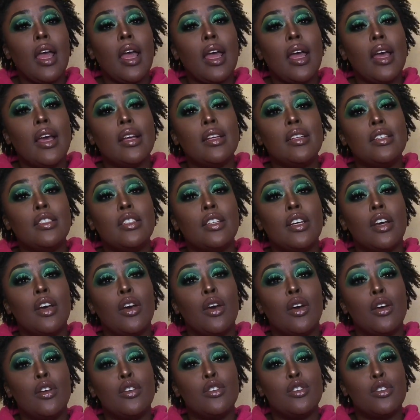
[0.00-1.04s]
And
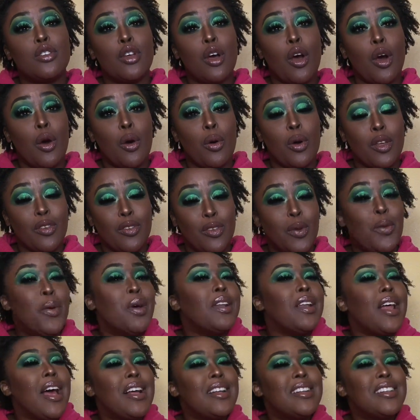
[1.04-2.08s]
so if you
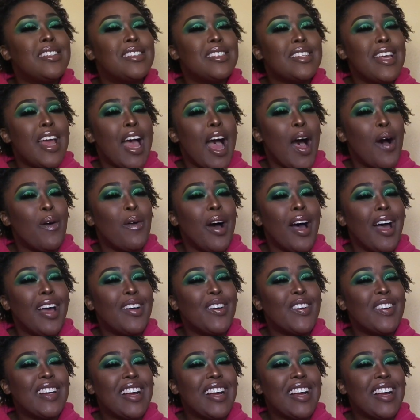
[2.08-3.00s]
would like to see how I